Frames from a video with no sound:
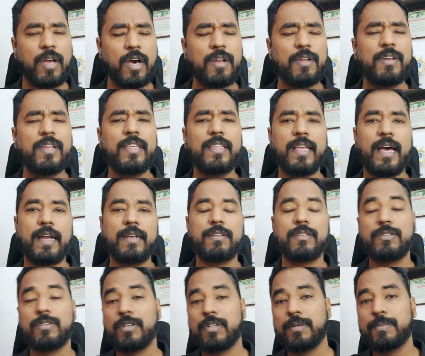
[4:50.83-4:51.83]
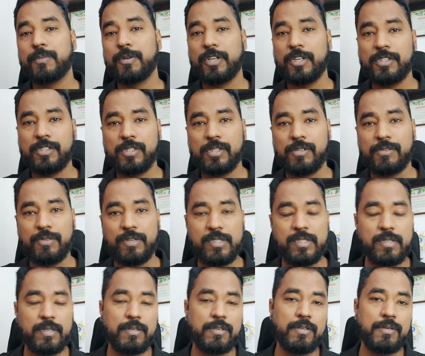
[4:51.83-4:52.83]
Not only that, the third potential
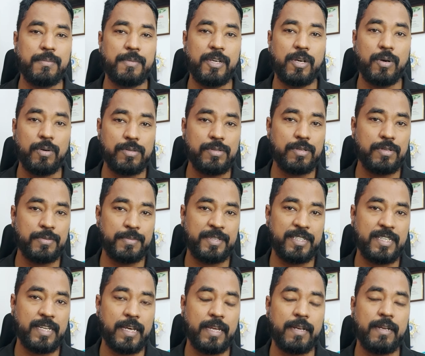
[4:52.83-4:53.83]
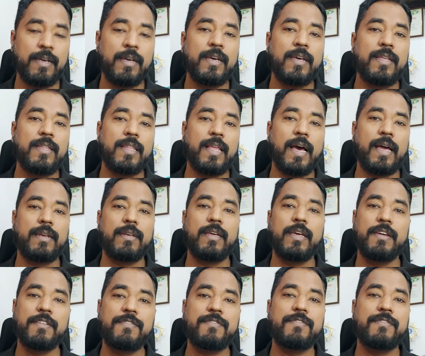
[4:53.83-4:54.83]
reason could be also to be said that
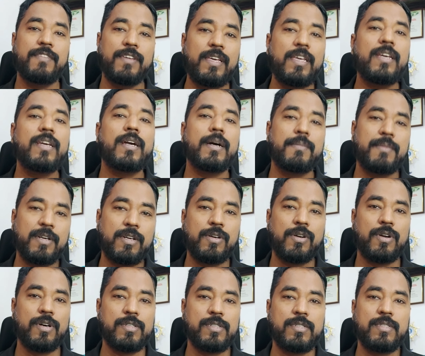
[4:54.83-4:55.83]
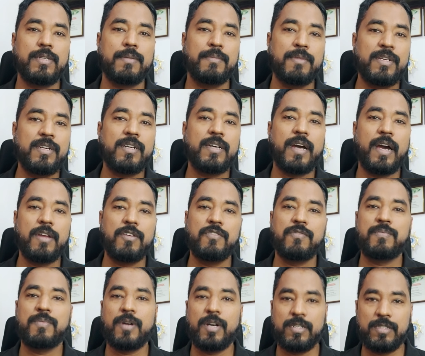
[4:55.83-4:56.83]
if we come across similar kind
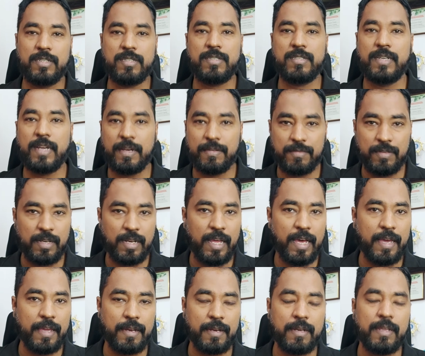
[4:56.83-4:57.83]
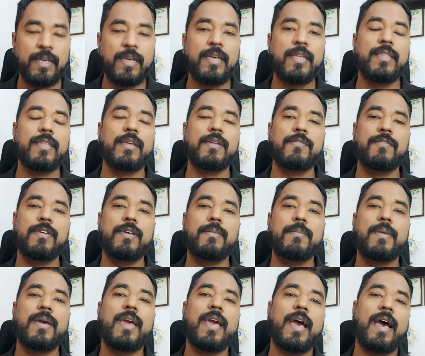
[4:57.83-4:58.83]
of projects down the line, then we
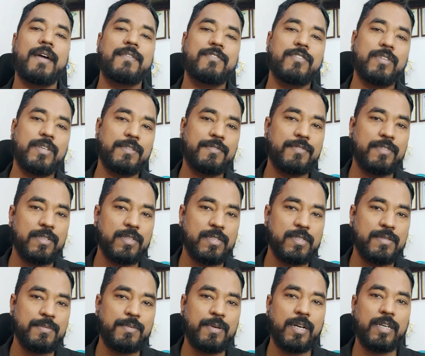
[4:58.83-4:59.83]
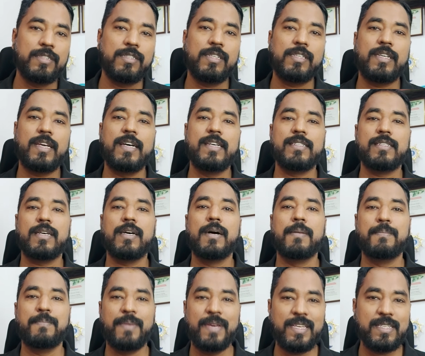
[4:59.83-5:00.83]
may have to refer this project as
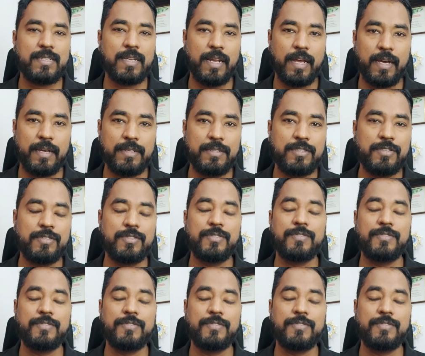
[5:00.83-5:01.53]
a baseline to